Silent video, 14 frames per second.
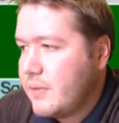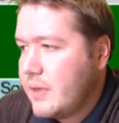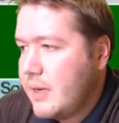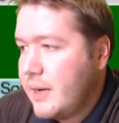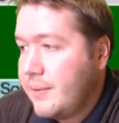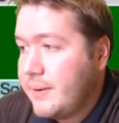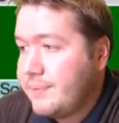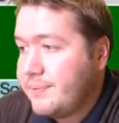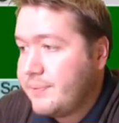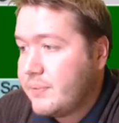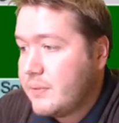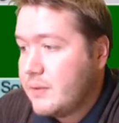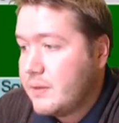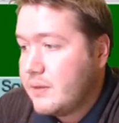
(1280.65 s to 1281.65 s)
Anyway,
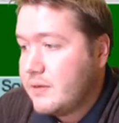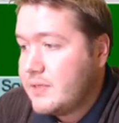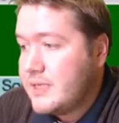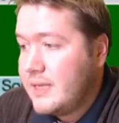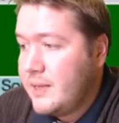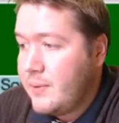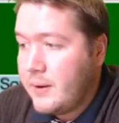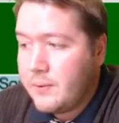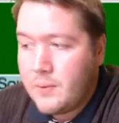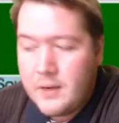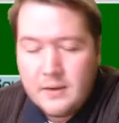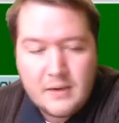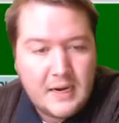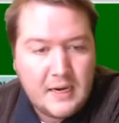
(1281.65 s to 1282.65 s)
still in rank
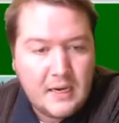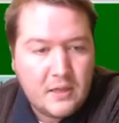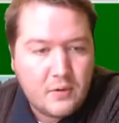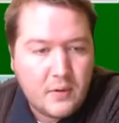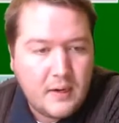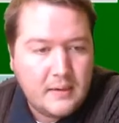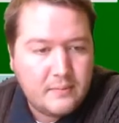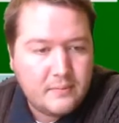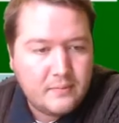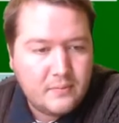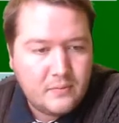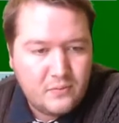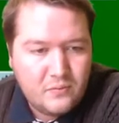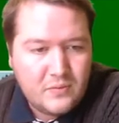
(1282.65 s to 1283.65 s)
1, 83.
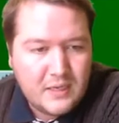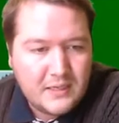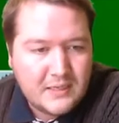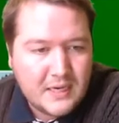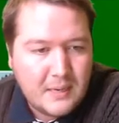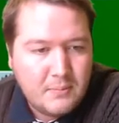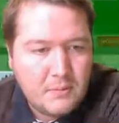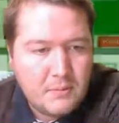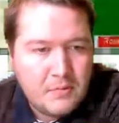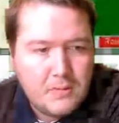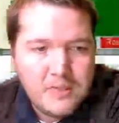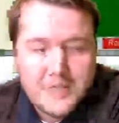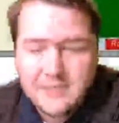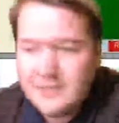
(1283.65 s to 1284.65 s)
Let's keep
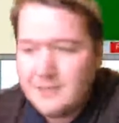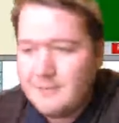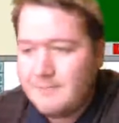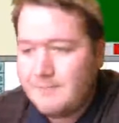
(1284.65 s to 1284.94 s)
doing this.